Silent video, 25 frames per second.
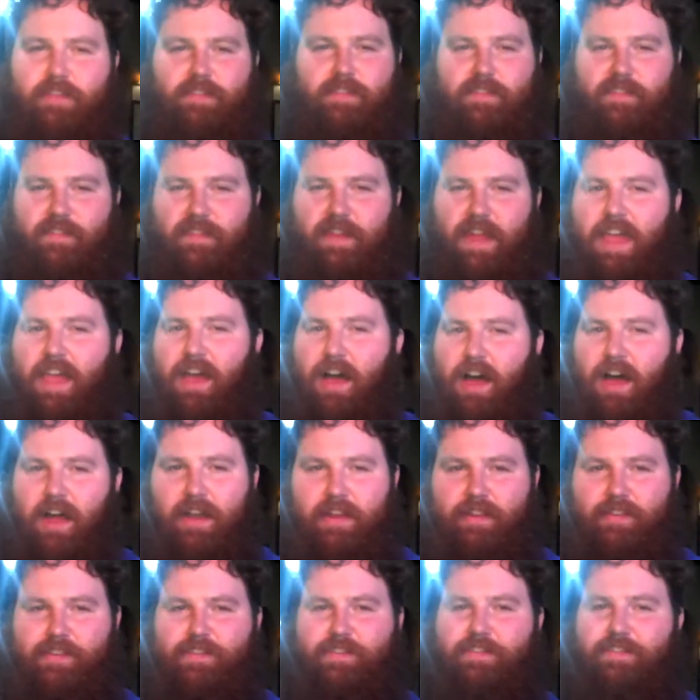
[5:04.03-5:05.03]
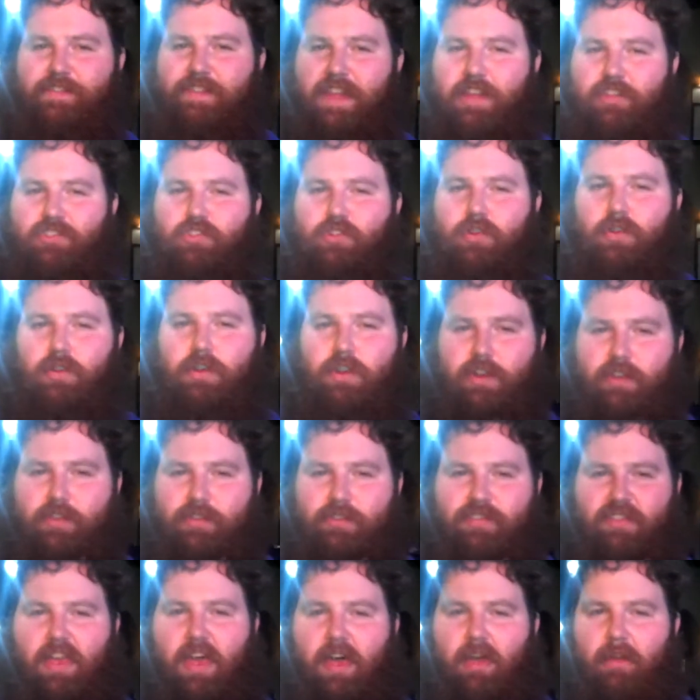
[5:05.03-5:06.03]
Stay honest, stay true to
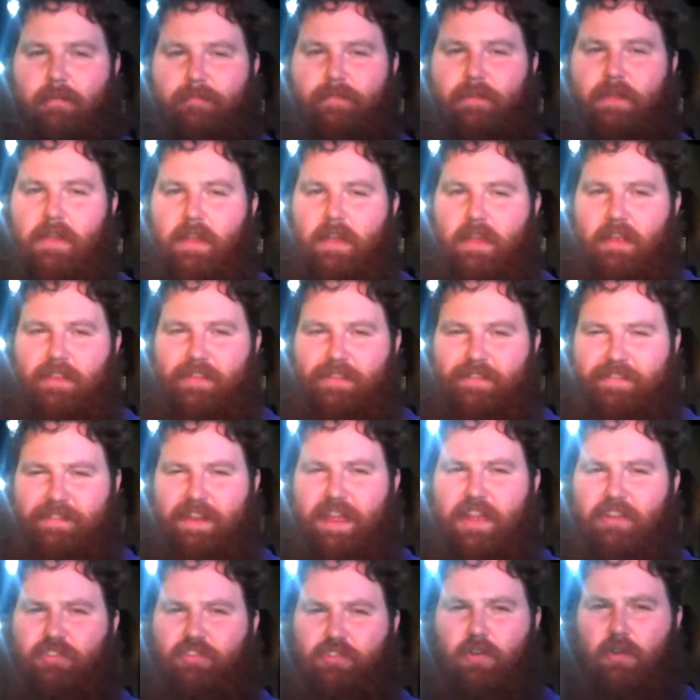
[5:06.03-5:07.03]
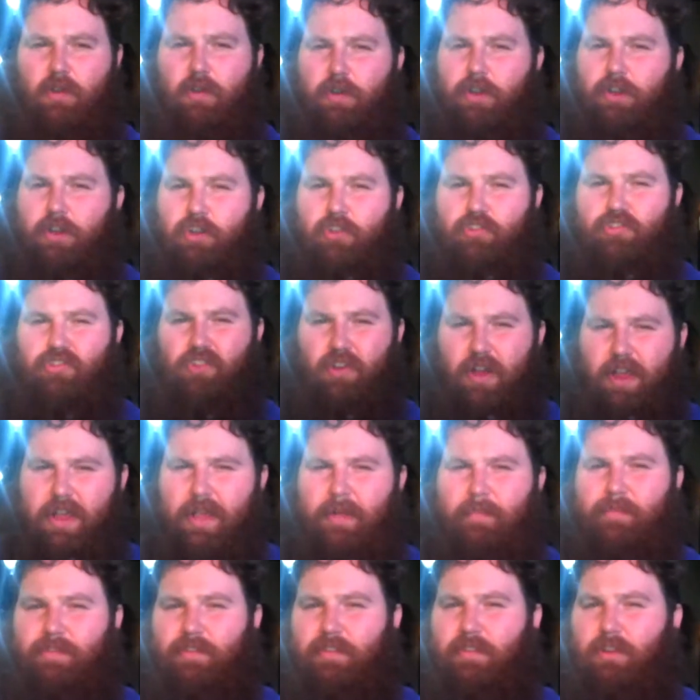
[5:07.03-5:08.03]
yourself, stay true to your
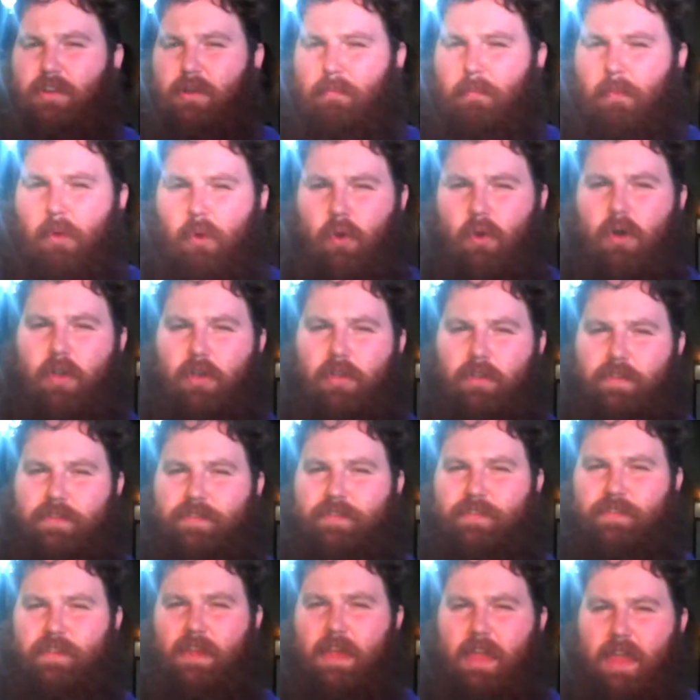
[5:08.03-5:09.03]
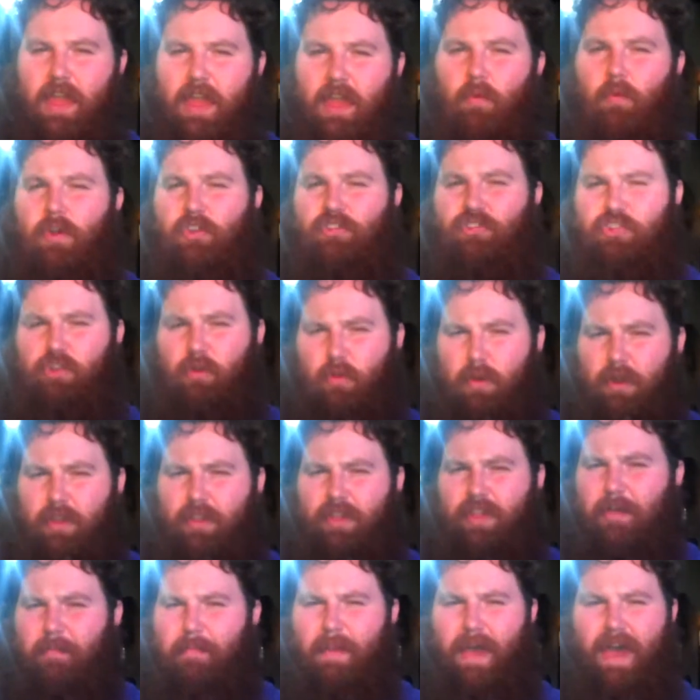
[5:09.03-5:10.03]
dreams and your morals and what you're
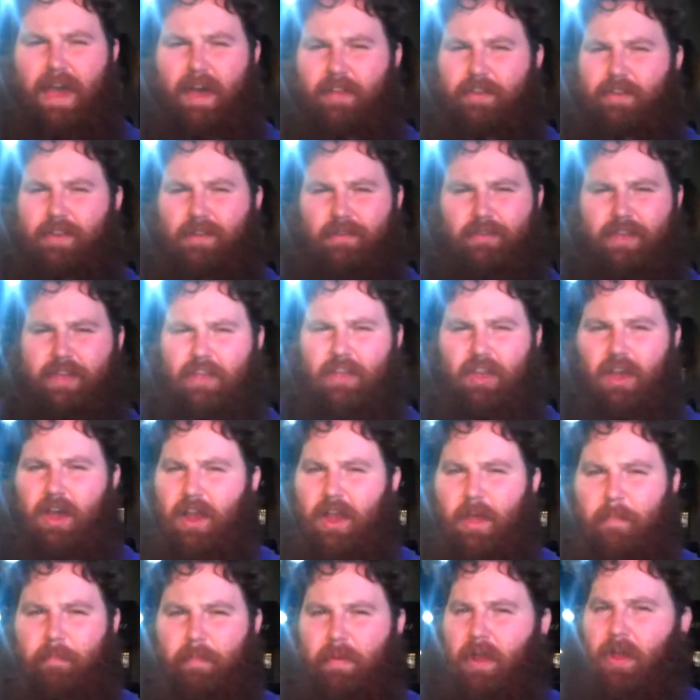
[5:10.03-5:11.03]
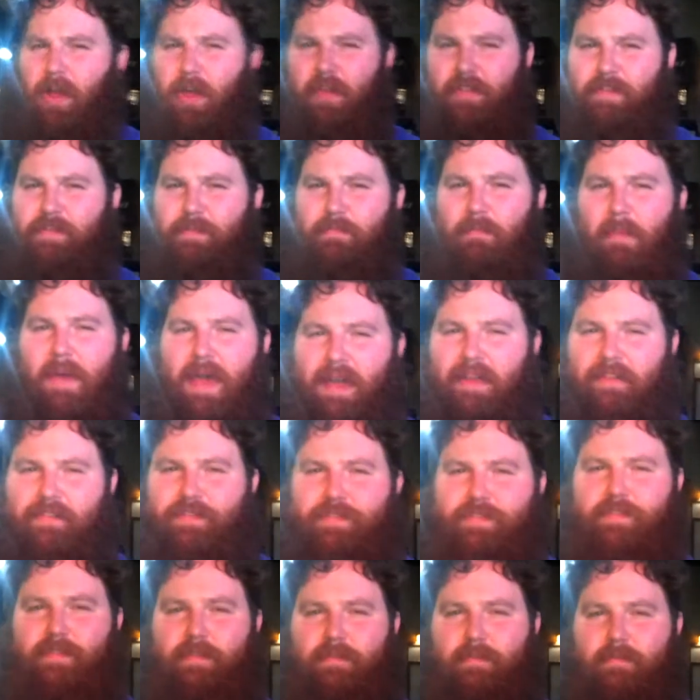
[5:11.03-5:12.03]
really about. Don't get caught up in all this
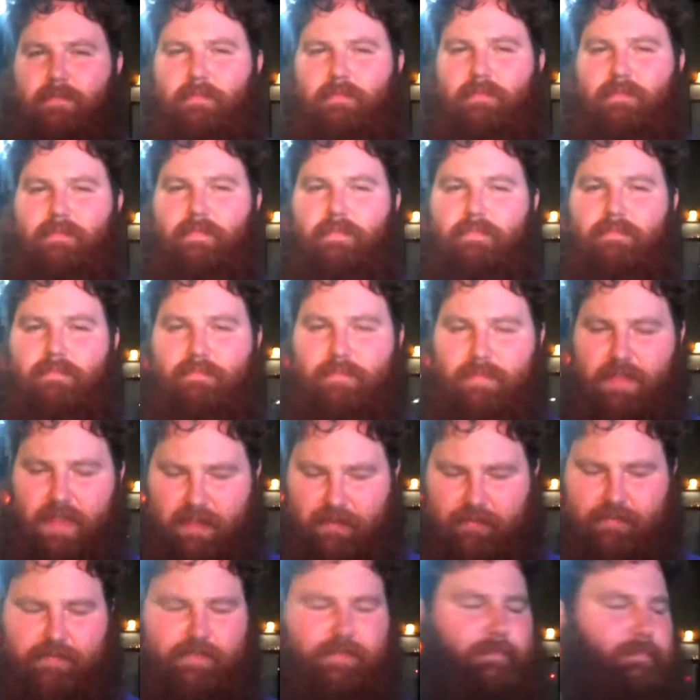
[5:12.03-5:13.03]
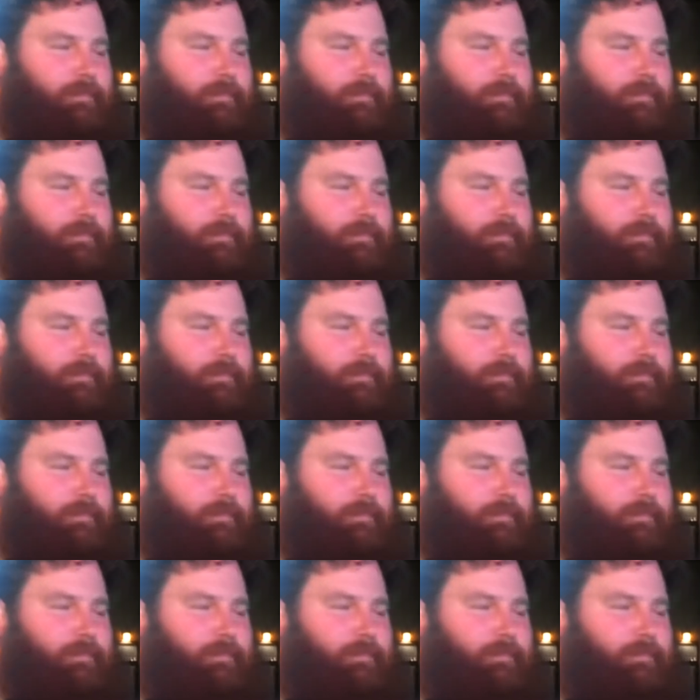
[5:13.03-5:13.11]
mess. Thanks.